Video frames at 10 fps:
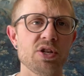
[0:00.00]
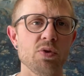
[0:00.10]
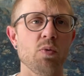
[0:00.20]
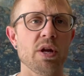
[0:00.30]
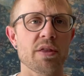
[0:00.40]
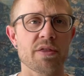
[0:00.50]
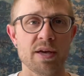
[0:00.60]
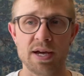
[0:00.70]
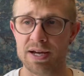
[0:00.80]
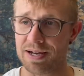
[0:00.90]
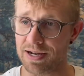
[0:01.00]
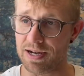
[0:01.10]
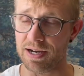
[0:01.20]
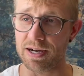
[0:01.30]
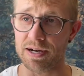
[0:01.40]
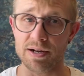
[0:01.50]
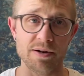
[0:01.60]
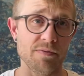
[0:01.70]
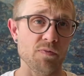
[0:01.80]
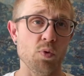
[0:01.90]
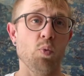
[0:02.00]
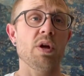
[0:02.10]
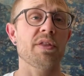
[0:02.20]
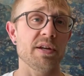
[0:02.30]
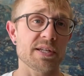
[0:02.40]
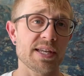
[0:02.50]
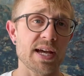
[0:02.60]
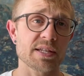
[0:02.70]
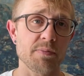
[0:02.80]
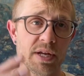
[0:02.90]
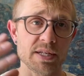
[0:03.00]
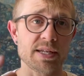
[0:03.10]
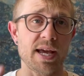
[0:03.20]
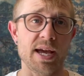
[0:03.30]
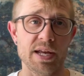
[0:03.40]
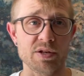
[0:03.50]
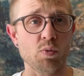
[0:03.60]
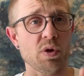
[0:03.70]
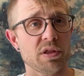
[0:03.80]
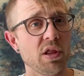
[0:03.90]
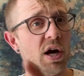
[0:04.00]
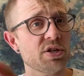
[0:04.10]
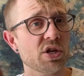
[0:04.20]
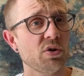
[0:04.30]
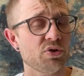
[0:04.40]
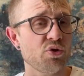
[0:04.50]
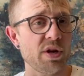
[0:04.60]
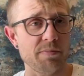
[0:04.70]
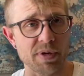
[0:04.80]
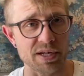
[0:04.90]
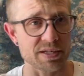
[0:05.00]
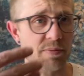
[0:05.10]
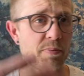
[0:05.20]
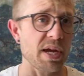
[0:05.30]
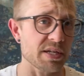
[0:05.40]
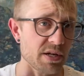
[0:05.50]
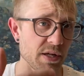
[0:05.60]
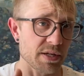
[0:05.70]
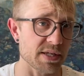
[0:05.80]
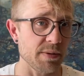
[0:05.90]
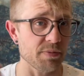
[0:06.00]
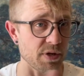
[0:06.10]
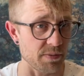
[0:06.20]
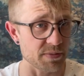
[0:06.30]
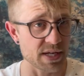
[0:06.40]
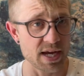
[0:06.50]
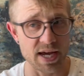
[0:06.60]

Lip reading: you with an assessment and with logical treatments based on the symptoms